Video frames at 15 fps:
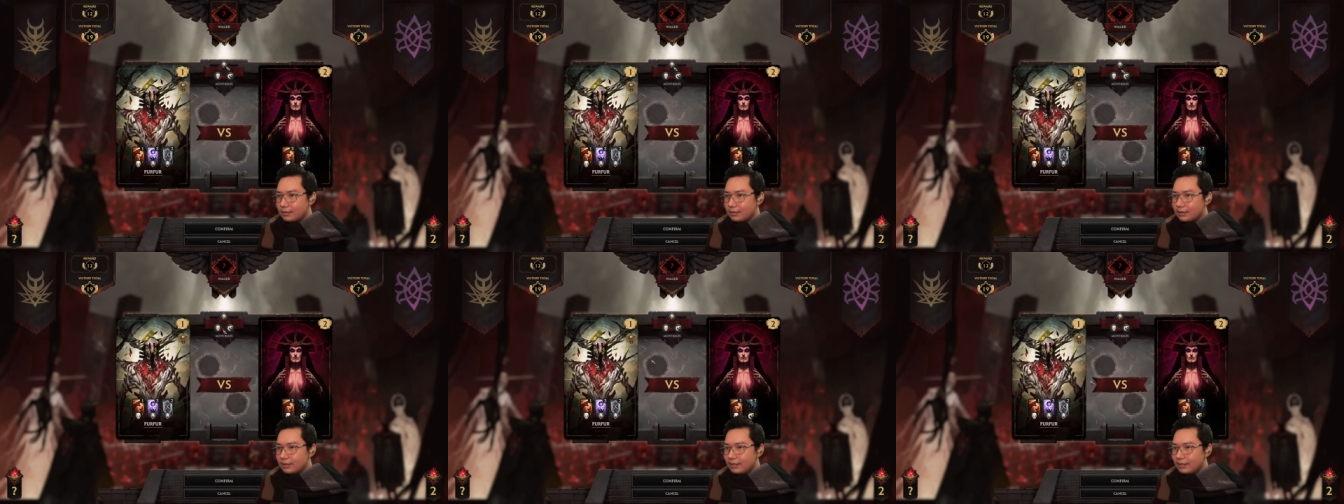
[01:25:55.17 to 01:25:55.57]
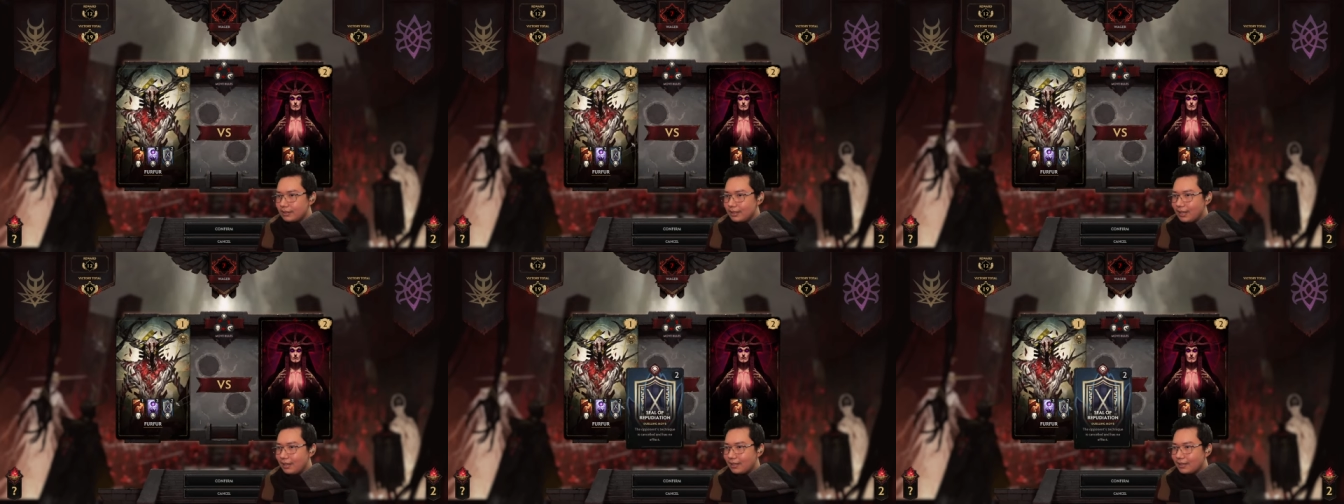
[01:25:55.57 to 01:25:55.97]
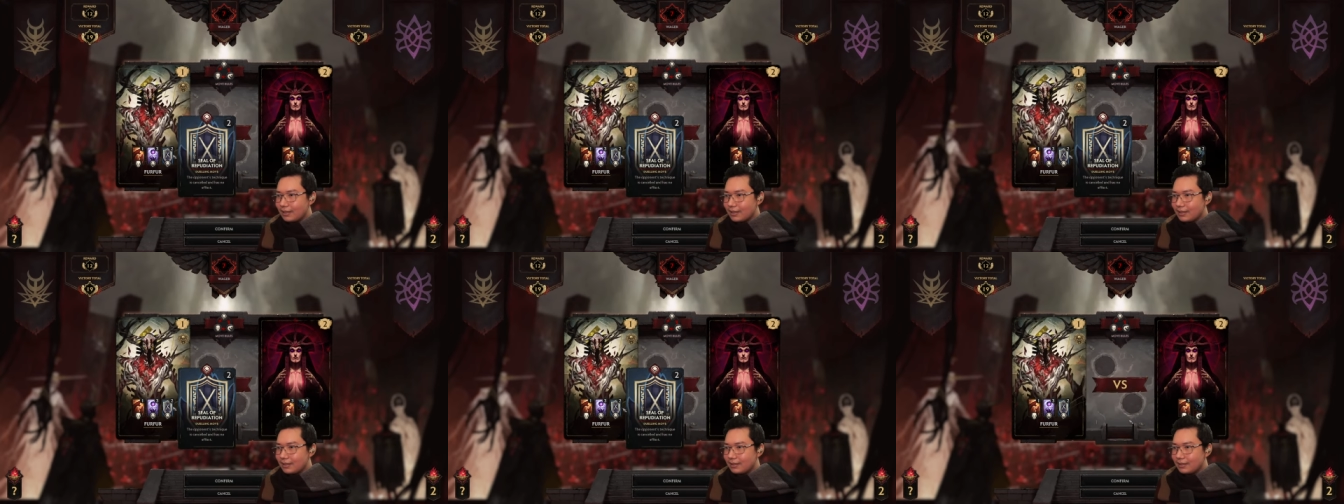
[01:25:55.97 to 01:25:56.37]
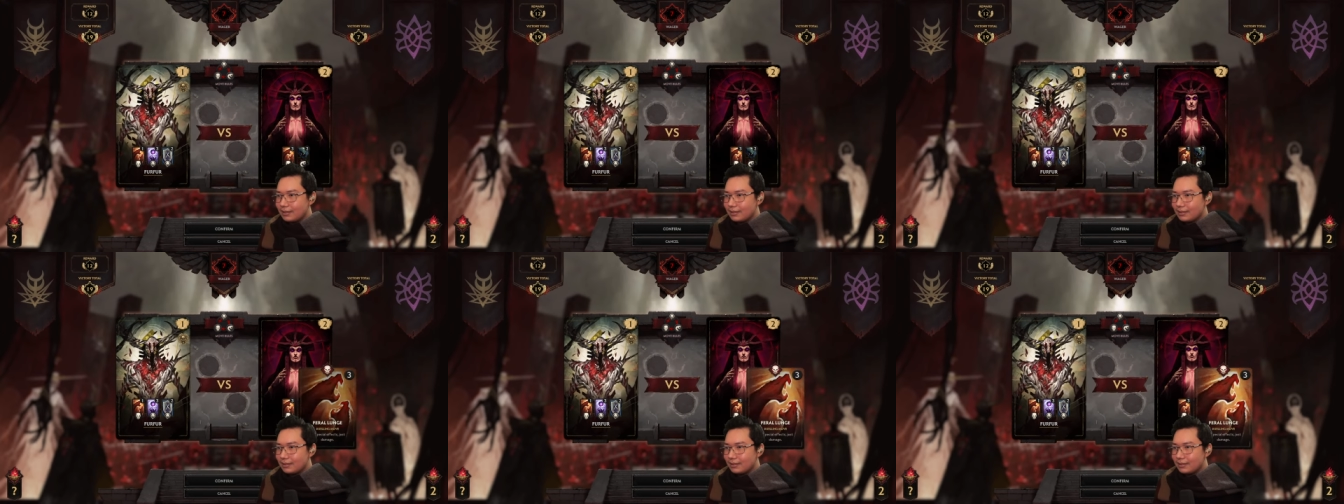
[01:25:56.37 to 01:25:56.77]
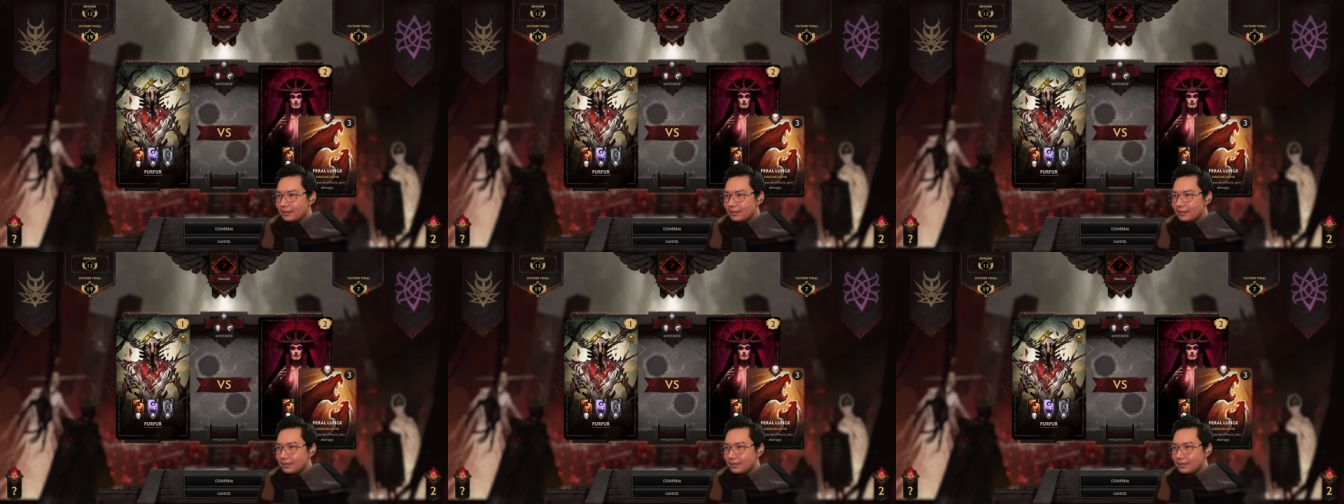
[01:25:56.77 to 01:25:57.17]
Skull
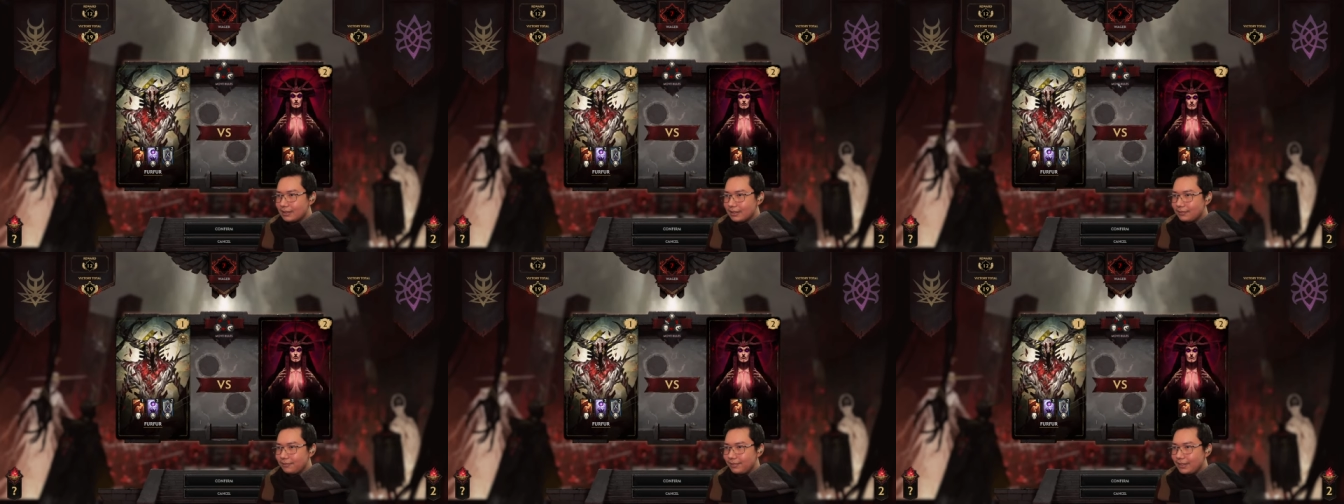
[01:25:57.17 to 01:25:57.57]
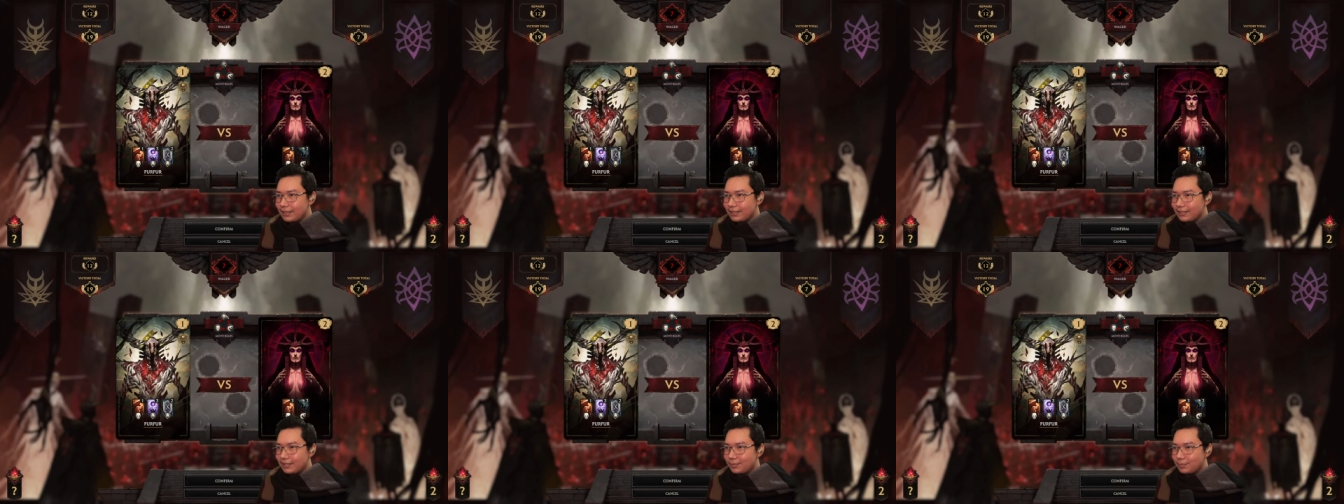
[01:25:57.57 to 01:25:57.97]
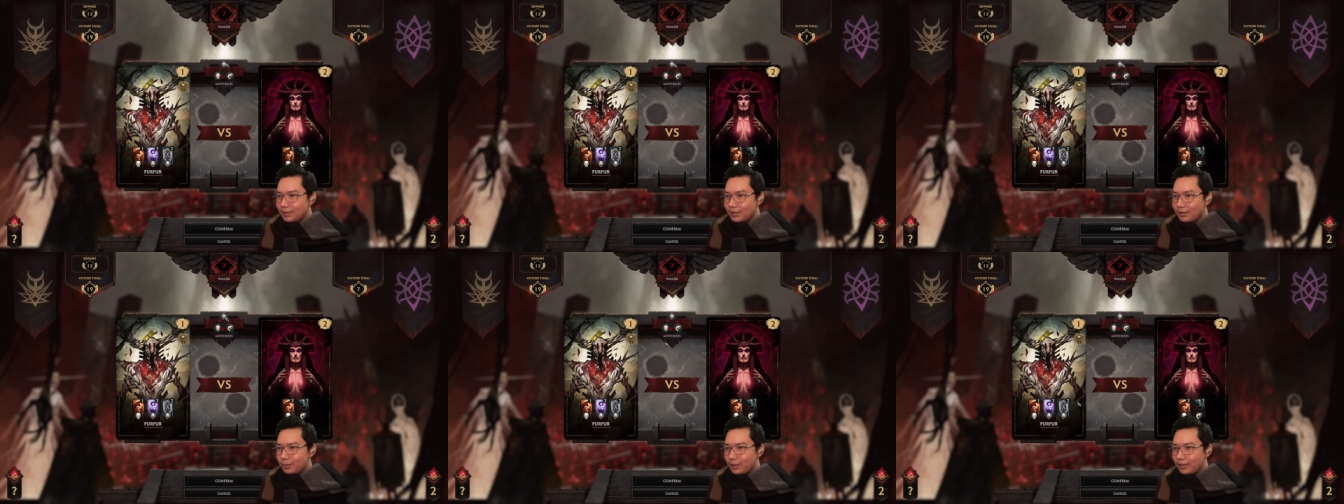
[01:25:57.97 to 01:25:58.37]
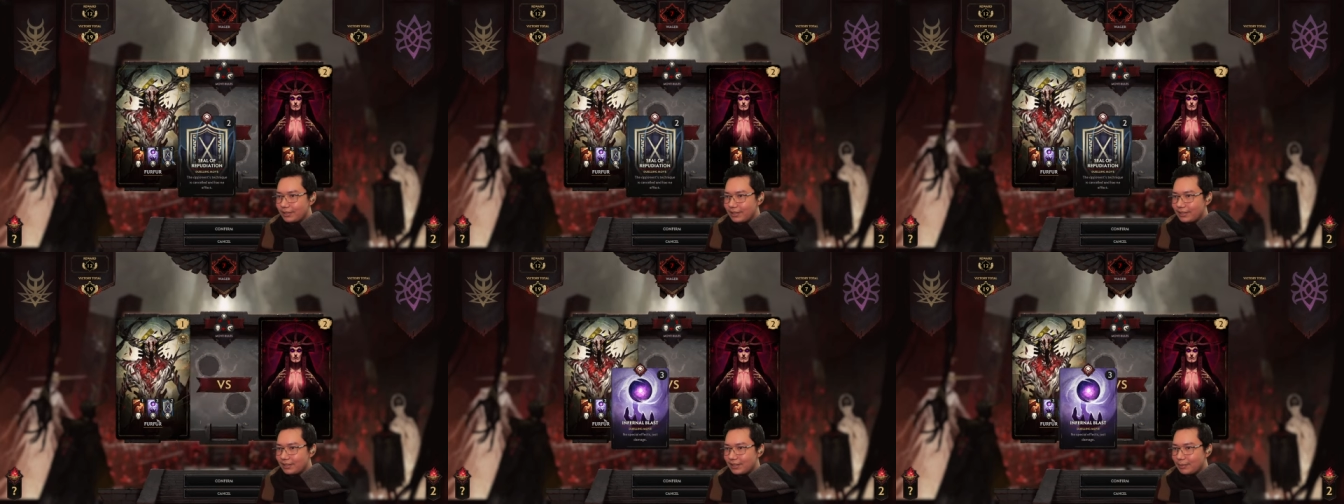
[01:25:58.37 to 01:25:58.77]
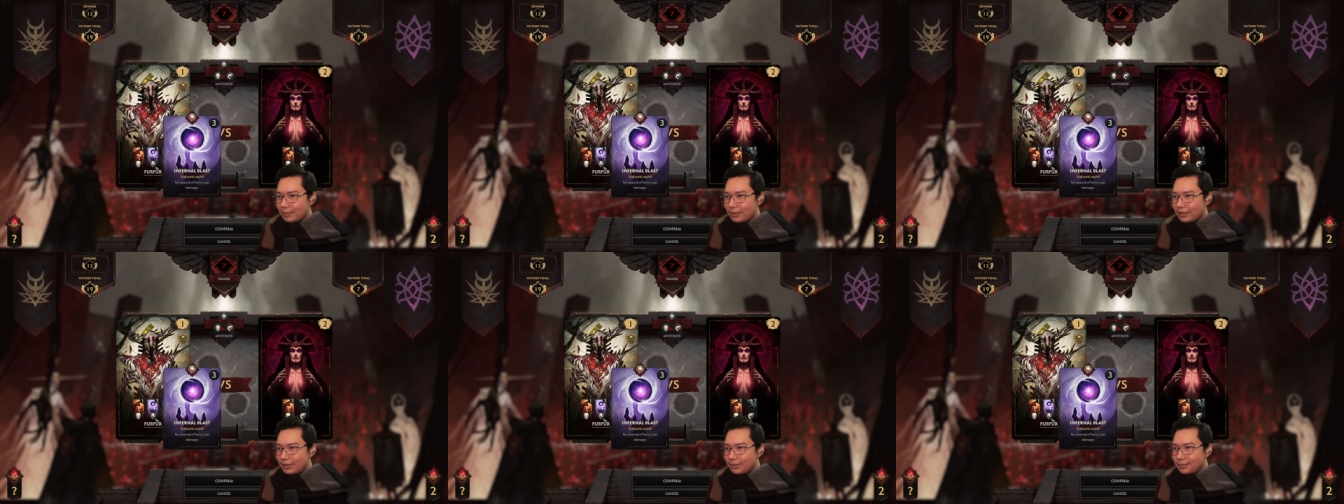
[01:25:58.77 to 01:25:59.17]
defeats Swirly
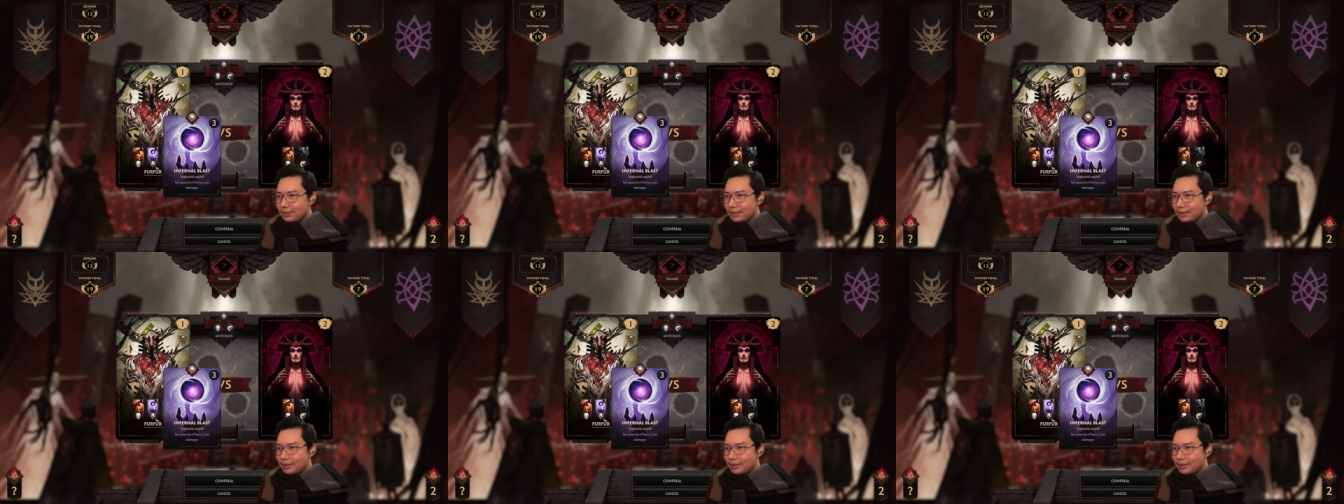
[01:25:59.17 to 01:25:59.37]
Symbol.